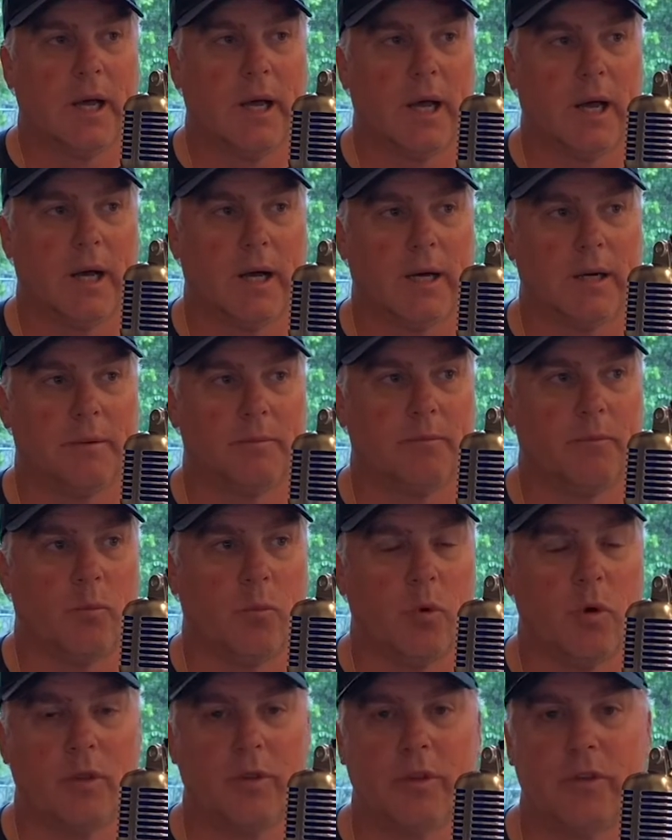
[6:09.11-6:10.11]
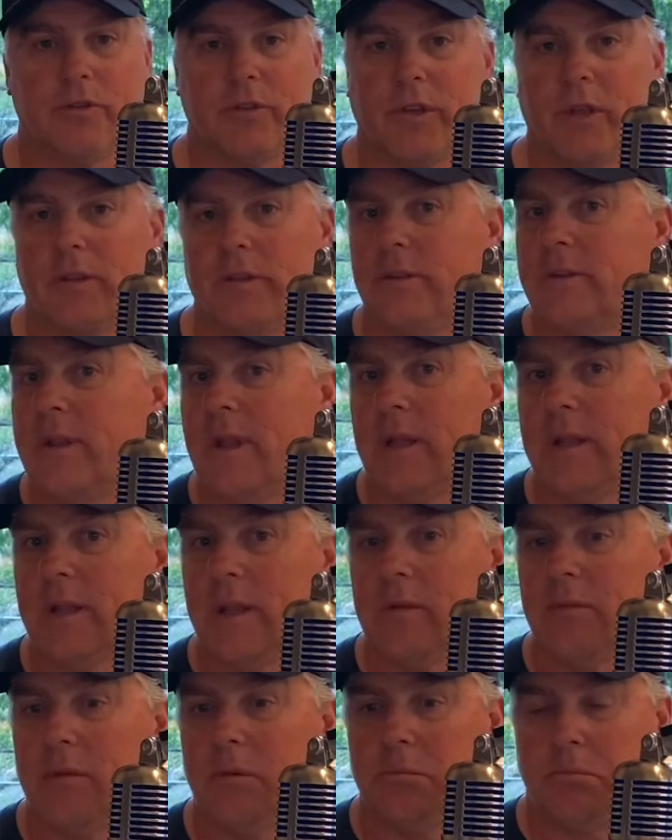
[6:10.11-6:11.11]
Um, will this get to that
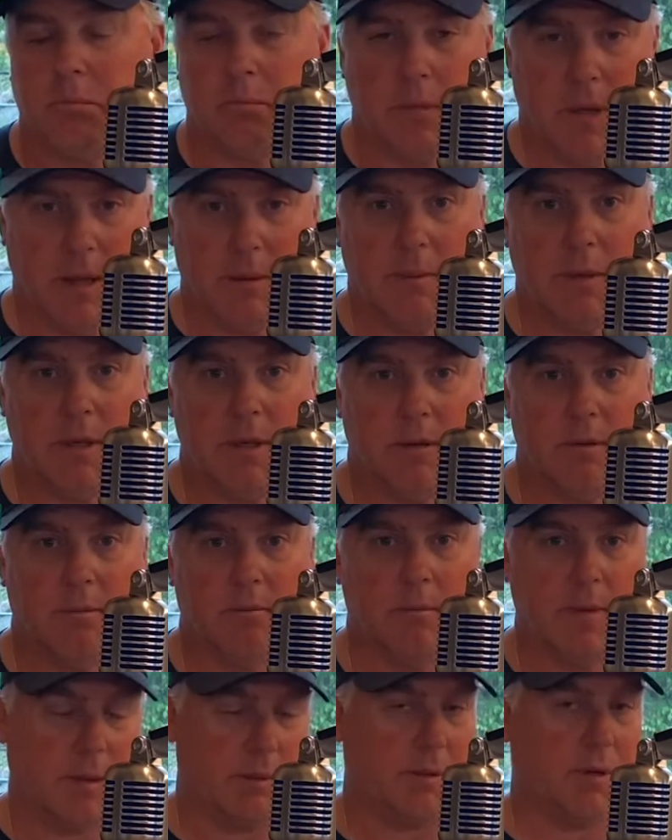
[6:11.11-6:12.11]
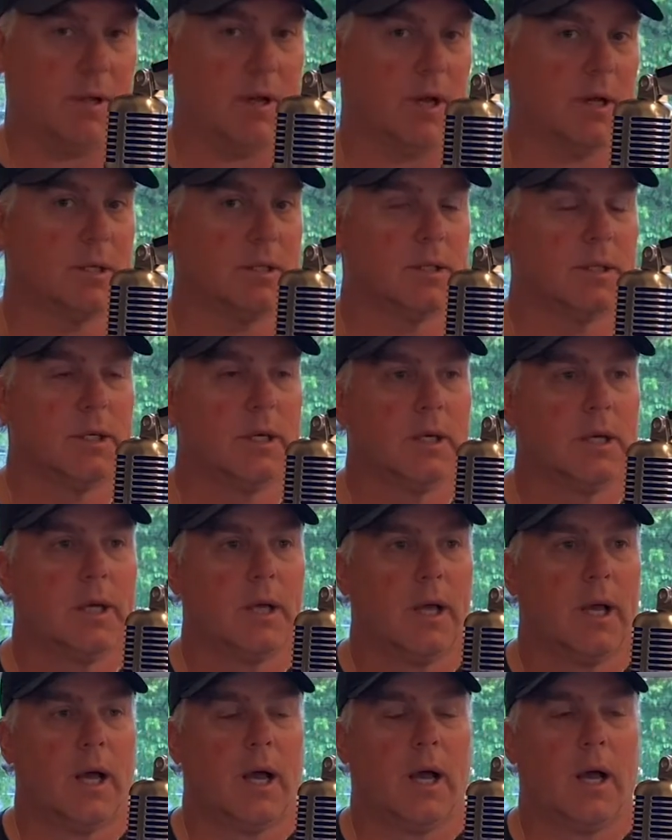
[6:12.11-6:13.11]
level? Maybe, maybe not.
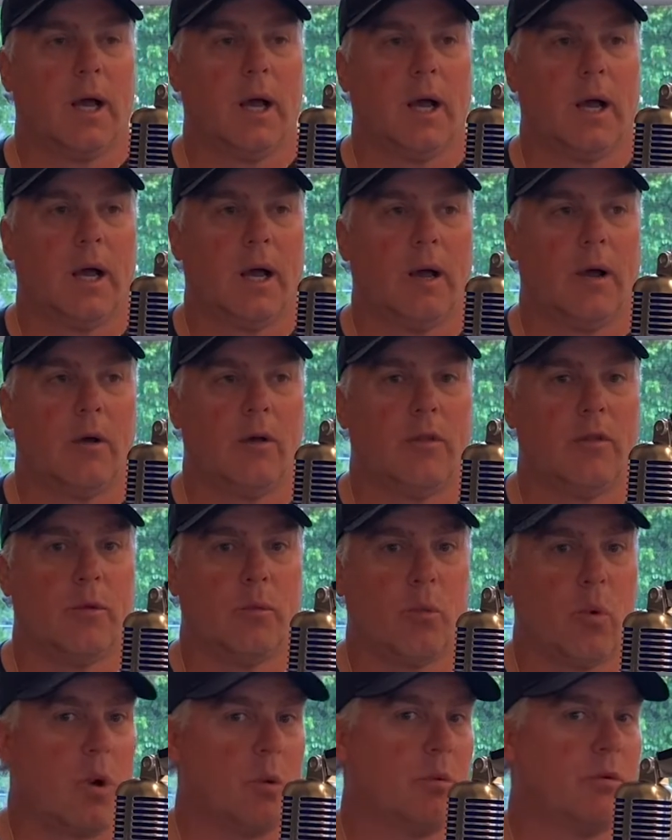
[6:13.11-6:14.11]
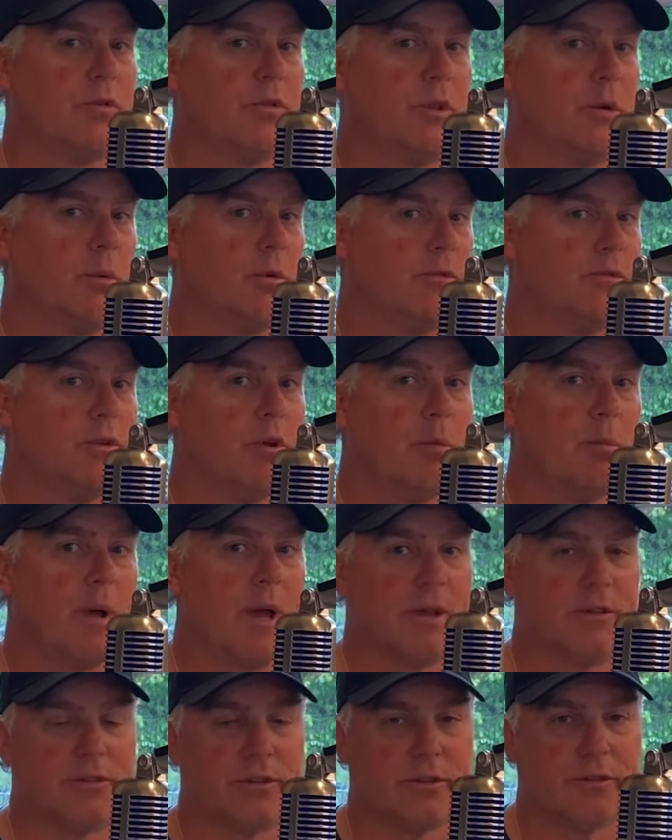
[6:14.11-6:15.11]
Where was there was no
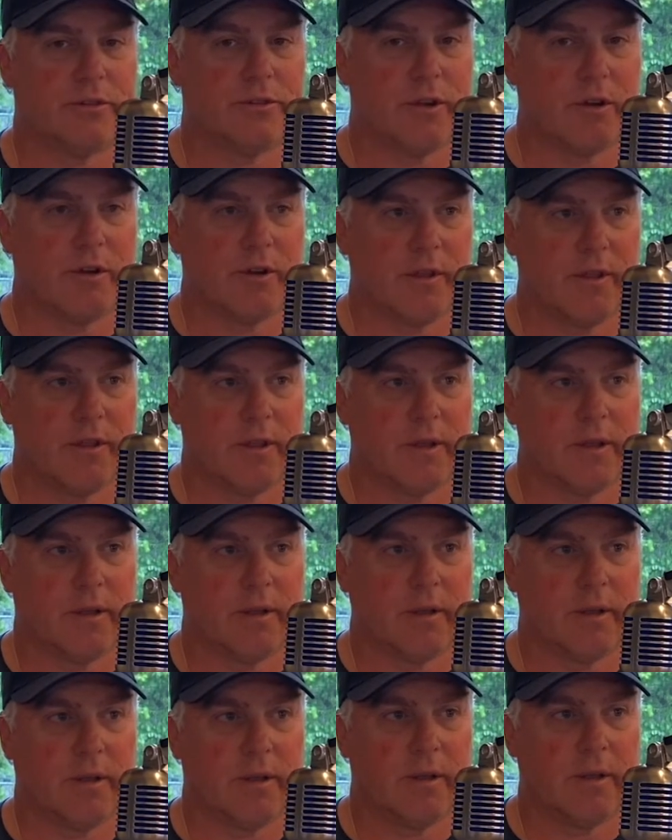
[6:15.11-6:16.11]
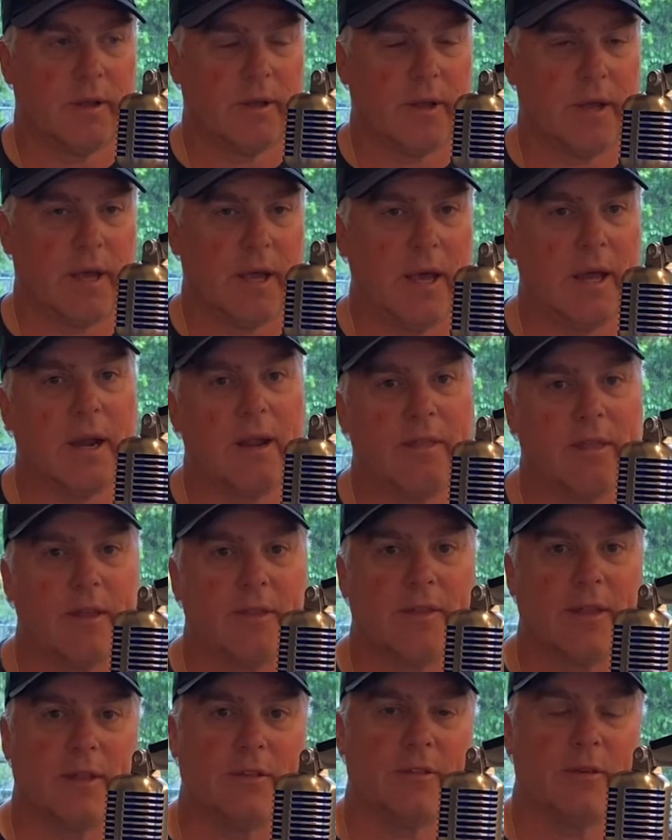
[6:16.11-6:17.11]
mass hysteria then, and I
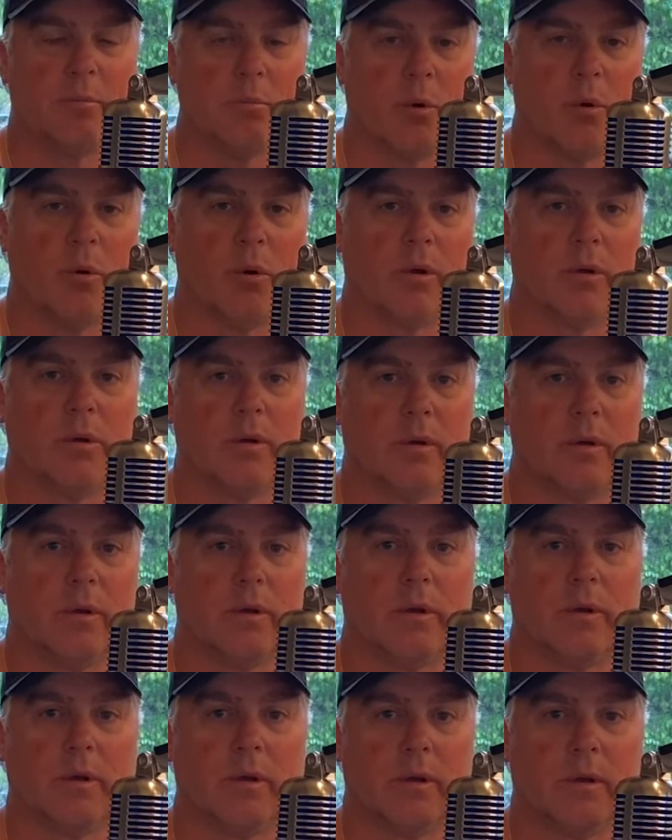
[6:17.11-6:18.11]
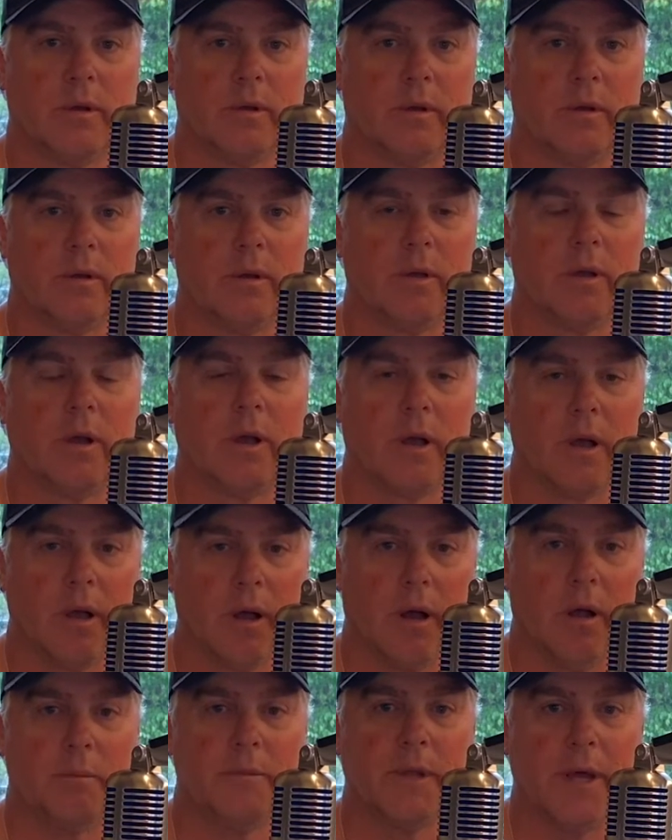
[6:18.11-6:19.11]
think that's important.
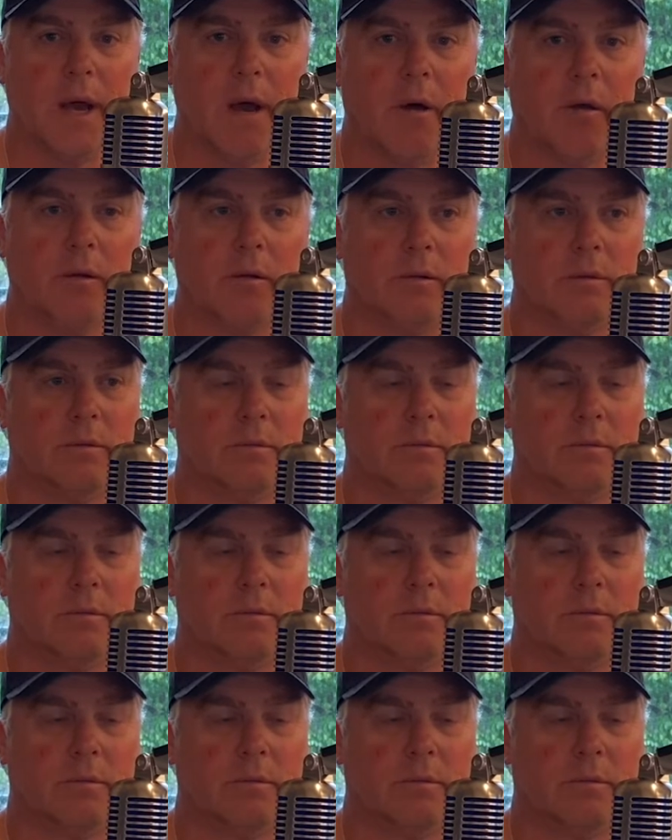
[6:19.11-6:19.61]
Calm down.